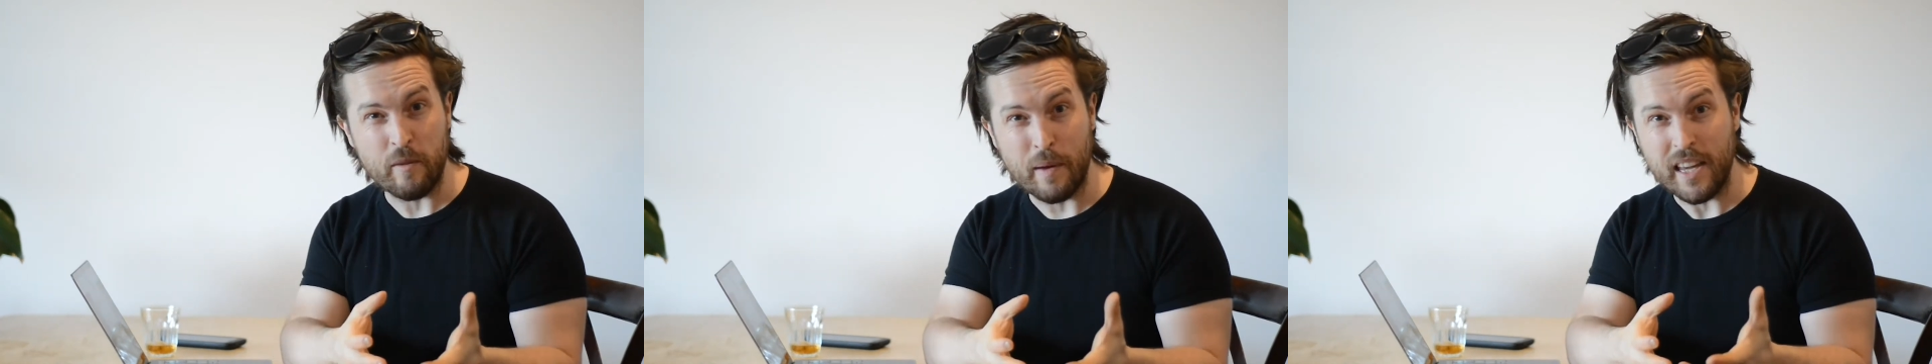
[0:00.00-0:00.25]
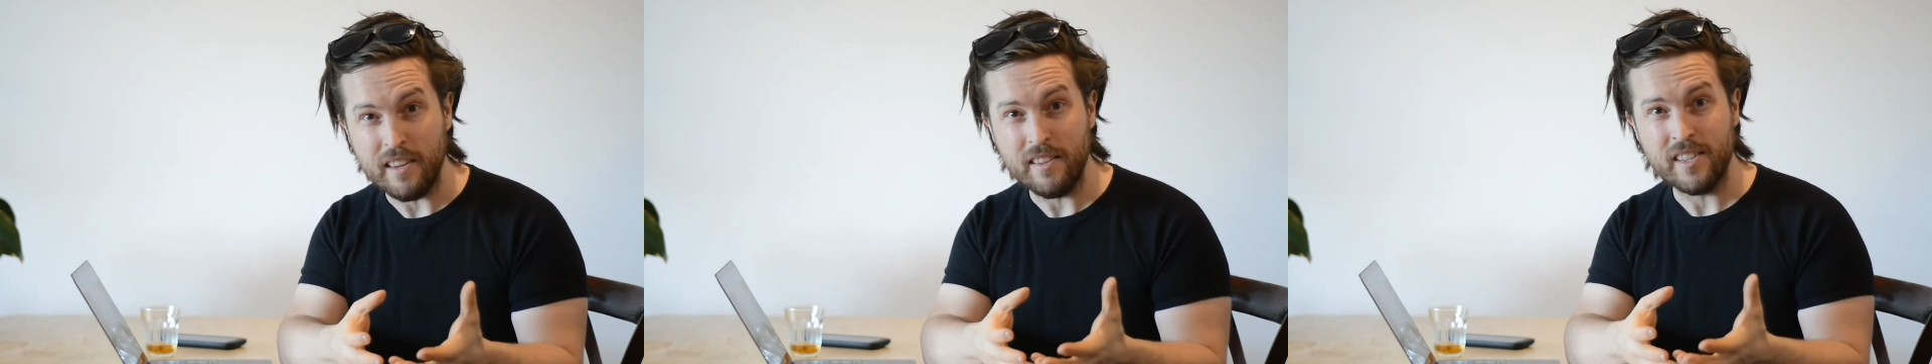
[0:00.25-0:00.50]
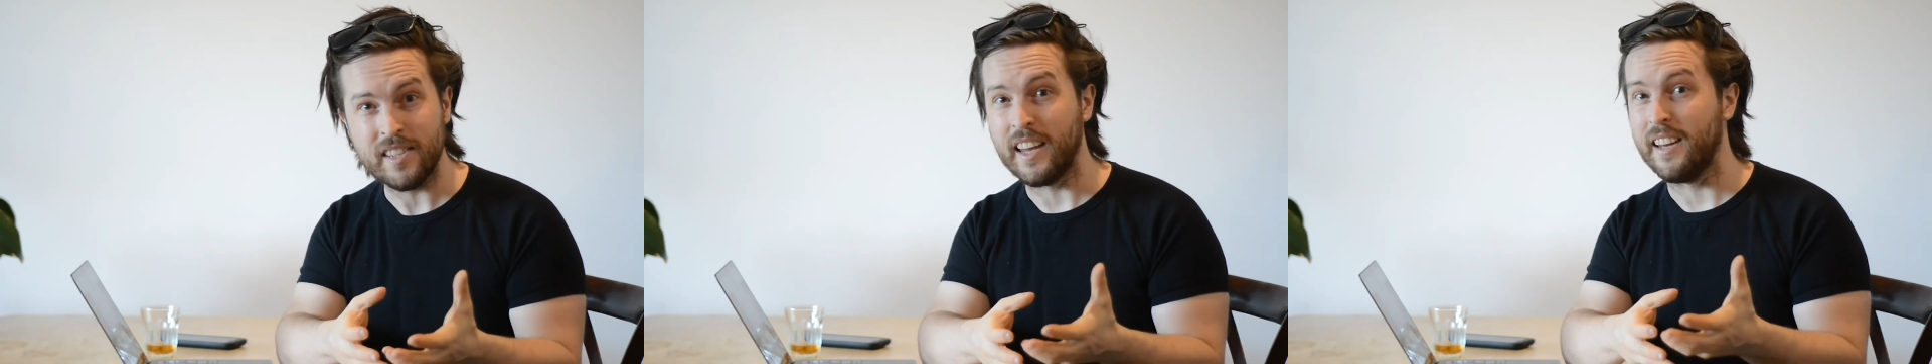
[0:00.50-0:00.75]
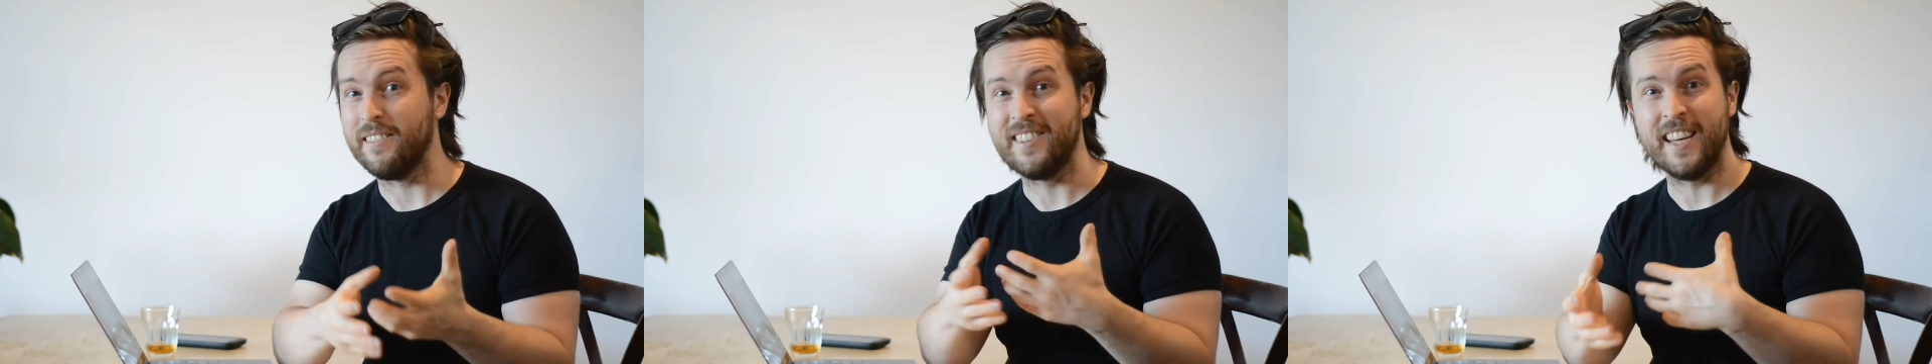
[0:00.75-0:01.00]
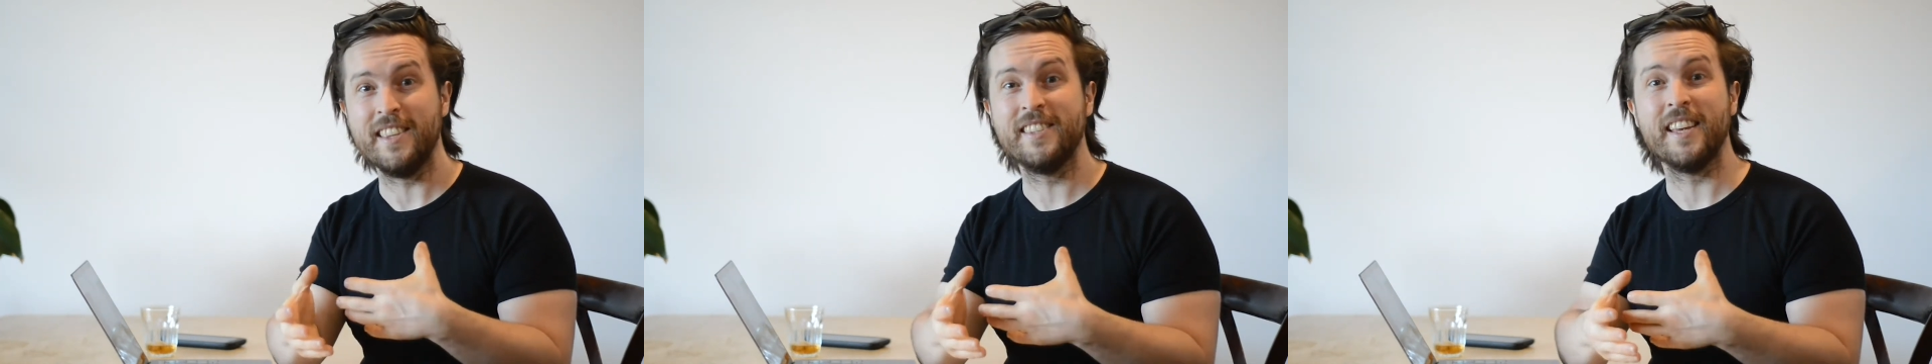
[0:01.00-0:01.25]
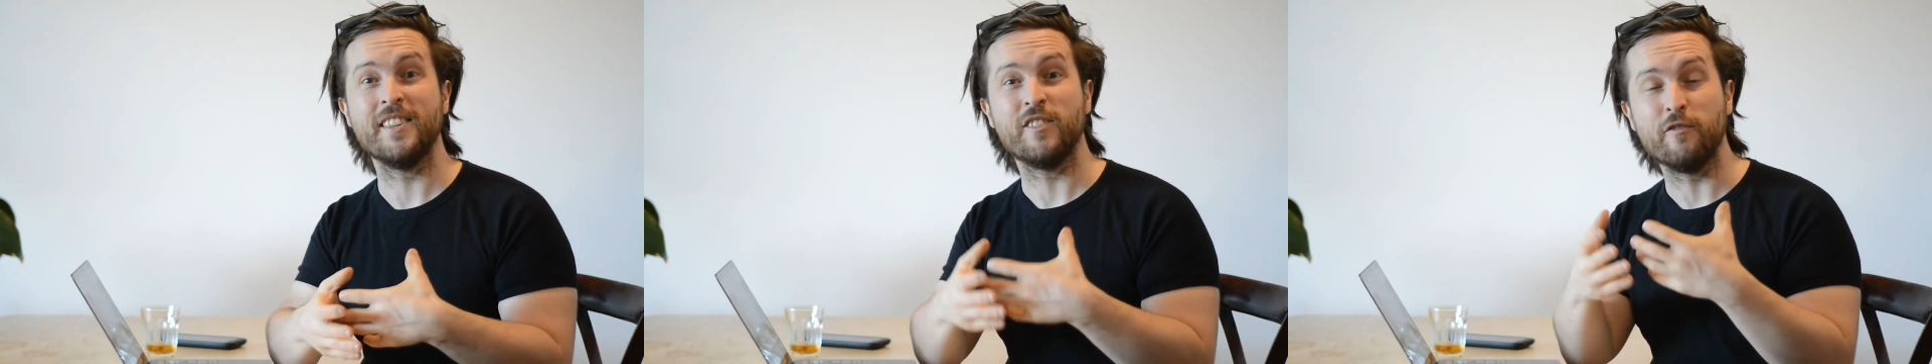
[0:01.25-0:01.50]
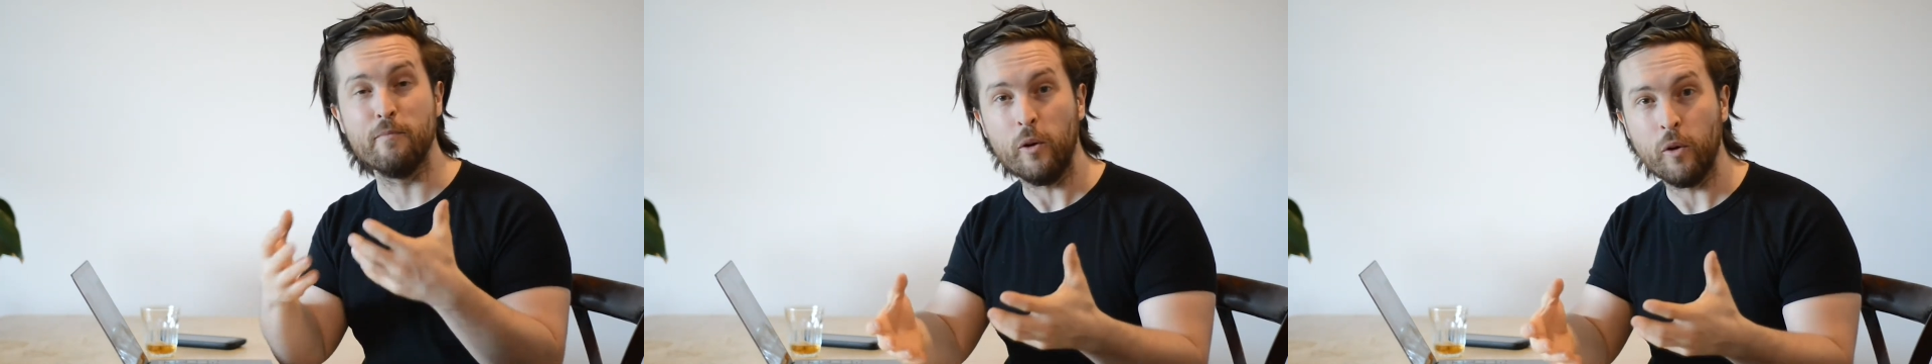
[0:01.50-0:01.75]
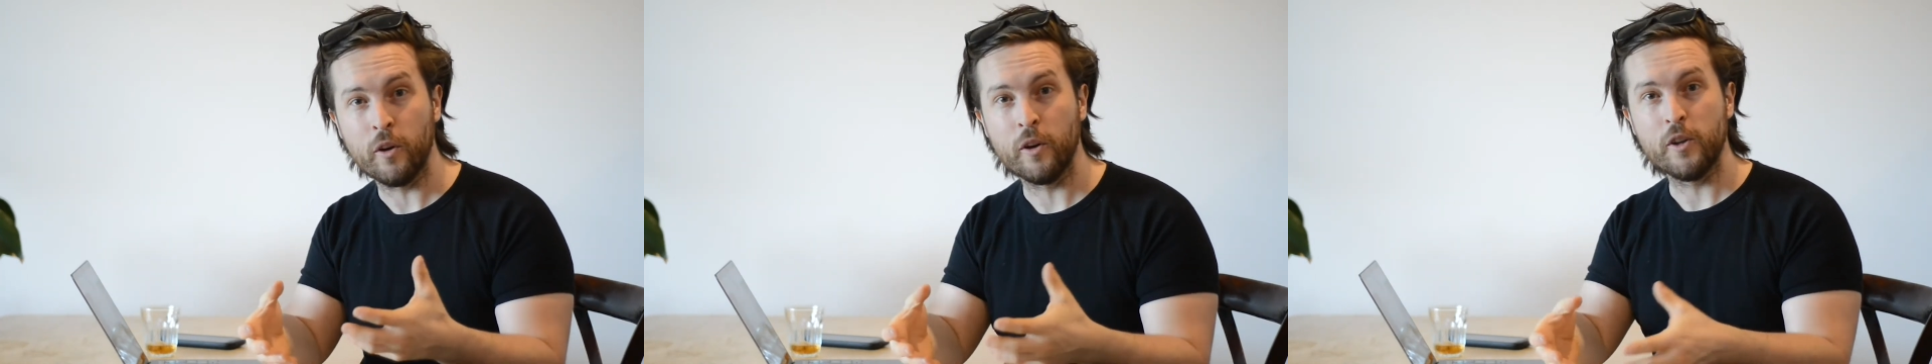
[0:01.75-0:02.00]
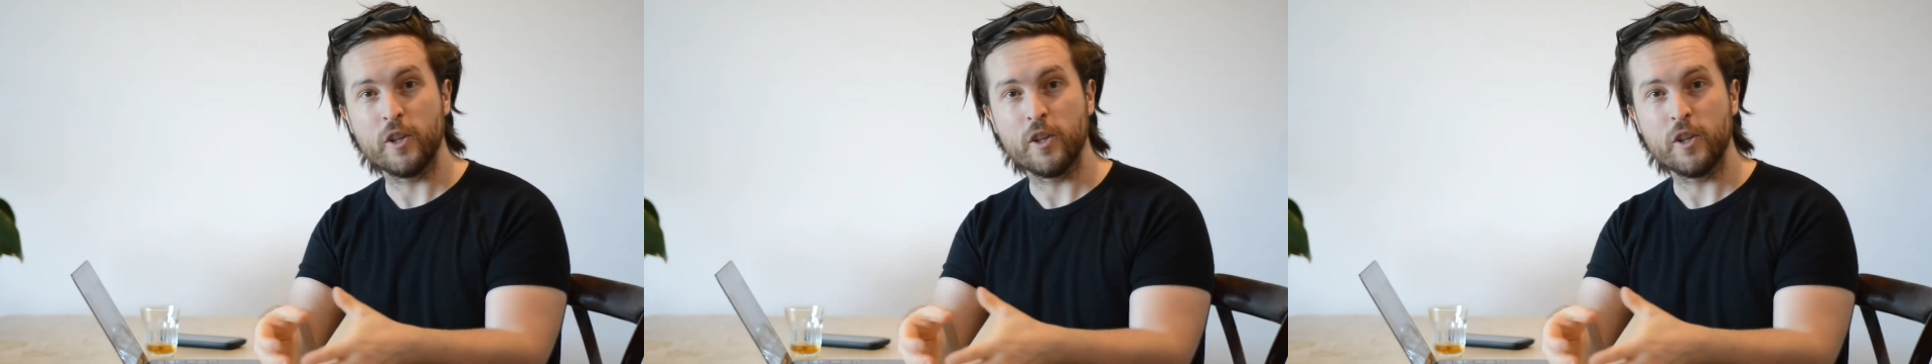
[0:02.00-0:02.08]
beans and 10 cents of milk